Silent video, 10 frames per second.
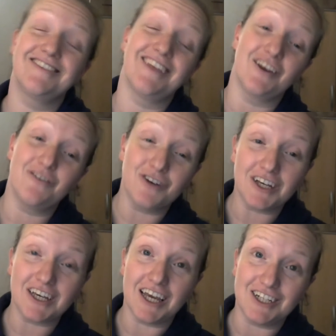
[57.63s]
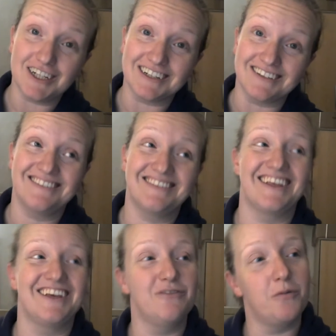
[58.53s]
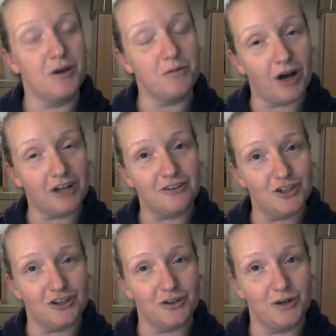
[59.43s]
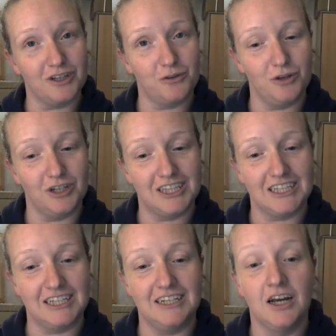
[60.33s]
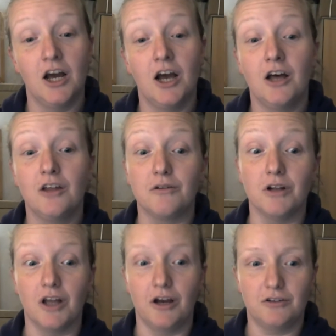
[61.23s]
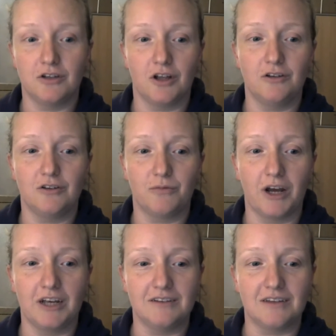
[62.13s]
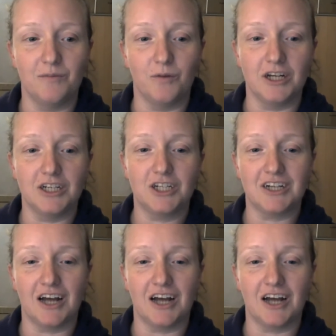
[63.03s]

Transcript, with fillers: thank you for engaging. Thank you for being part of the Turing Way community. There are loads and loads of ways in which